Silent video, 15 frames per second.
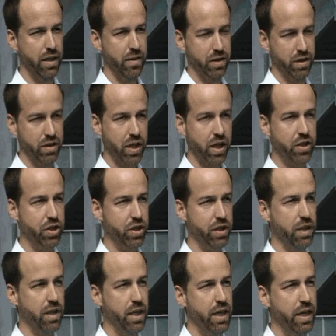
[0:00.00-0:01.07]
discussion,
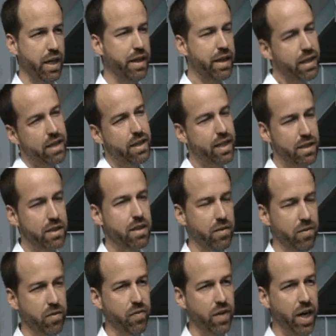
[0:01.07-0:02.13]
and I think that that's a
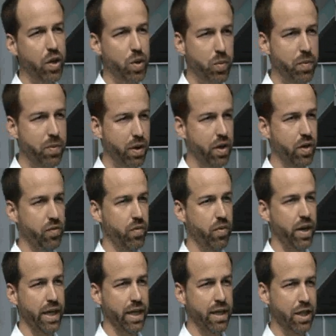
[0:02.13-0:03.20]
valuable part of a
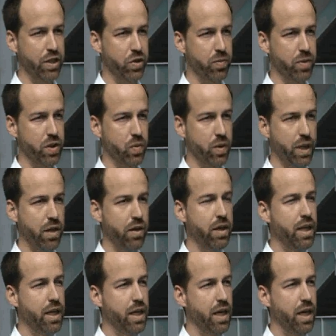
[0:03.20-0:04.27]
writing classroom as well.
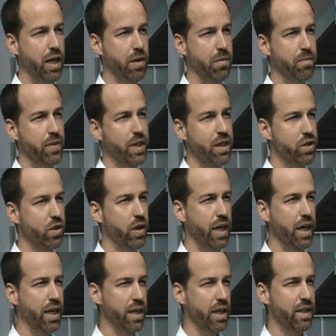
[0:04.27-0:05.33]
So
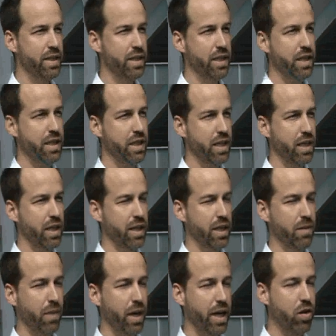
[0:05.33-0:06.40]
I see
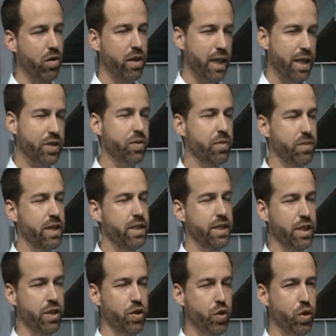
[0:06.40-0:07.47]
in my own classrooms, I
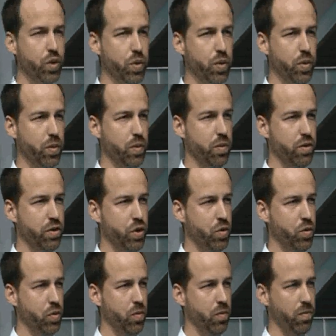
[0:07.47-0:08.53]
see two
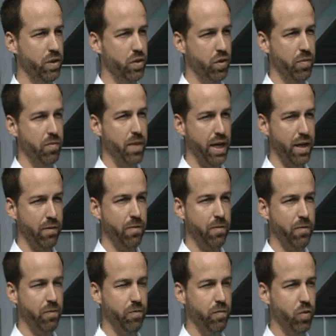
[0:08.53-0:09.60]
sort of main
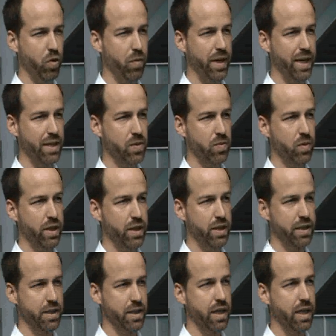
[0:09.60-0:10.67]
formats. One
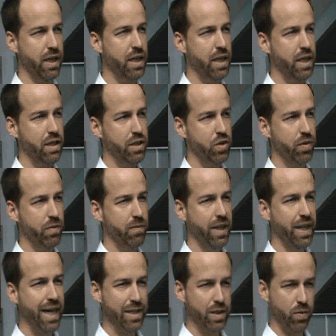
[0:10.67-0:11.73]
is the sort of
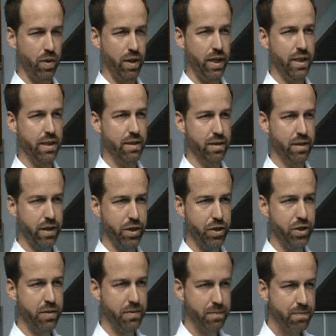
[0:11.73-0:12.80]
class-wide
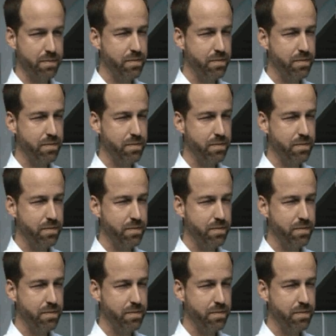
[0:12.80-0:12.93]
discussion,